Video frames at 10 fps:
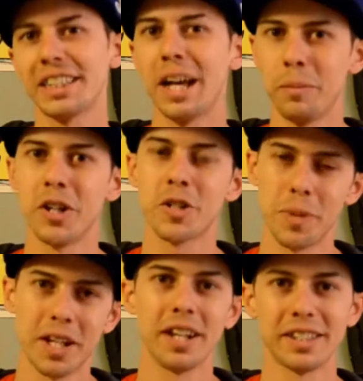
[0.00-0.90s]
that much
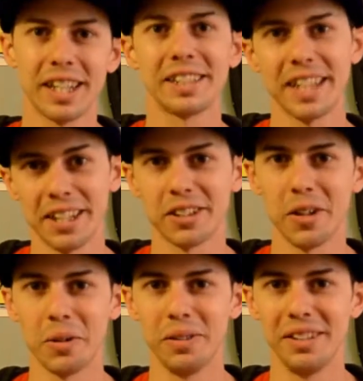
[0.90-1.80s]
because I say
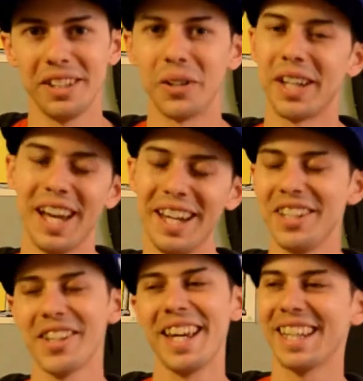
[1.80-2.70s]
so. Okay?
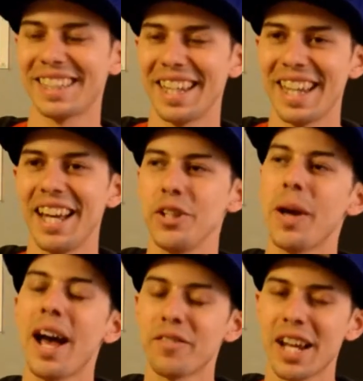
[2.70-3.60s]
You can't say that. You
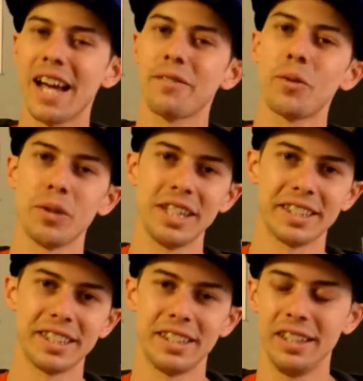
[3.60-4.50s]
have to have a
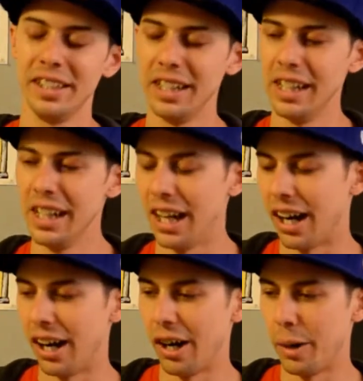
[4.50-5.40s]
reason.
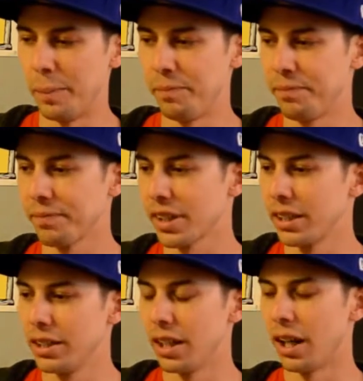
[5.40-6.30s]
Um,
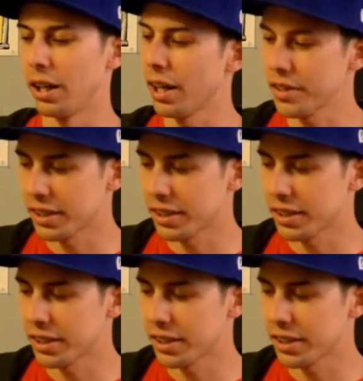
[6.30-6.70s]
a lot of the